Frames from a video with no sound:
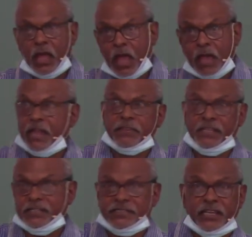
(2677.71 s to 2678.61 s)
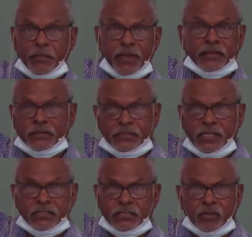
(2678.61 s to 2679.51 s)
nothing is said about
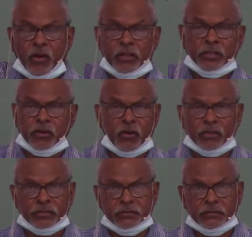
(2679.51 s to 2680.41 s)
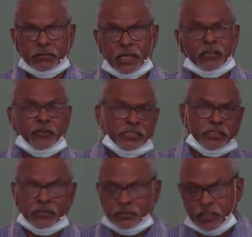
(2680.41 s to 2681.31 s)
Jesus dying on the cross. And
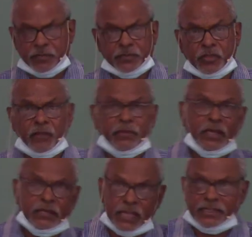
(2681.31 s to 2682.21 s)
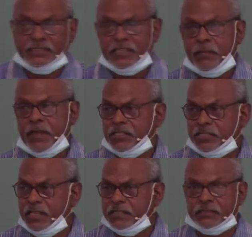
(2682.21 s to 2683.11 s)
Christmas time, nothing said about
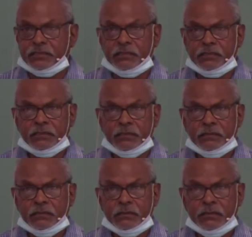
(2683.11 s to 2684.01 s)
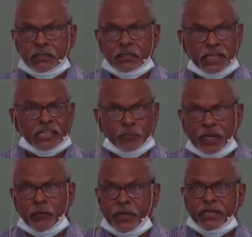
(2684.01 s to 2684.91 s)
Jesus. And that's where
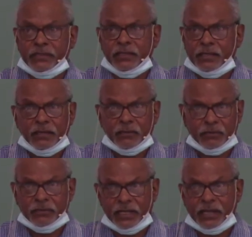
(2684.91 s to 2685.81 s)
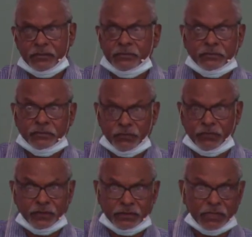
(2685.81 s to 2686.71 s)
we, you know, we
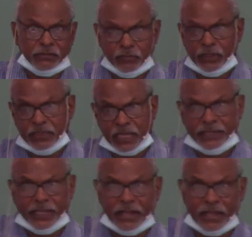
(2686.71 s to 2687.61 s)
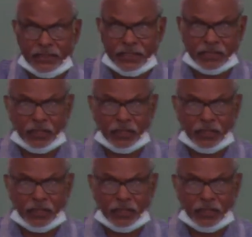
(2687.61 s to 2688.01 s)
feel that we had to go down there so that